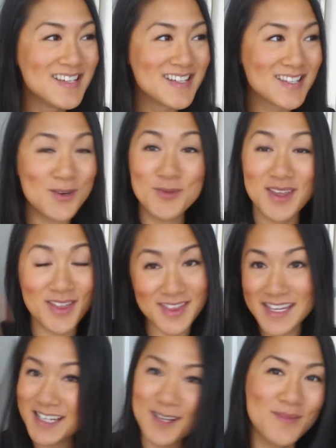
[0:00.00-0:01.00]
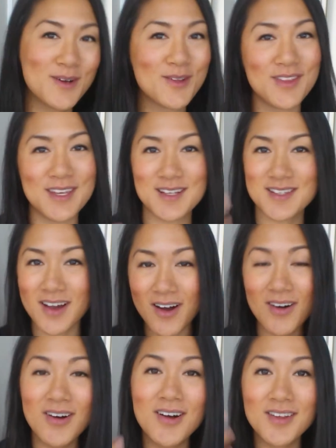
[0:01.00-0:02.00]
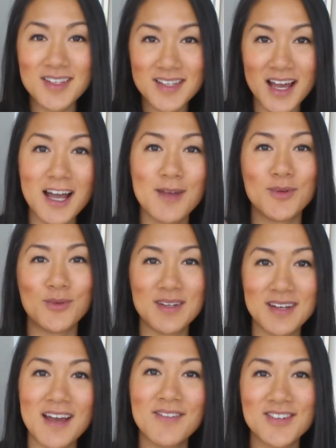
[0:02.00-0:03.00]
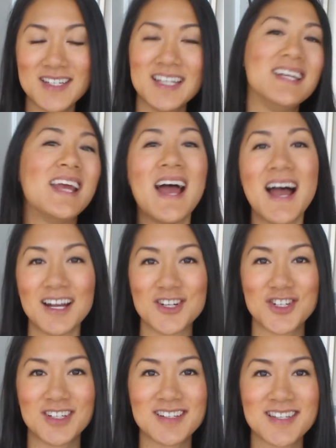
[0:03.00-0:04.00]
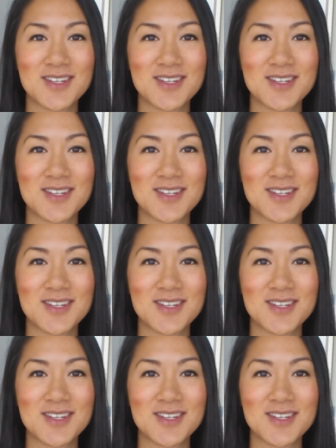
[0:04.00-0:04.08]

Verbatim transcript: So we think about things all the time, but we never take action.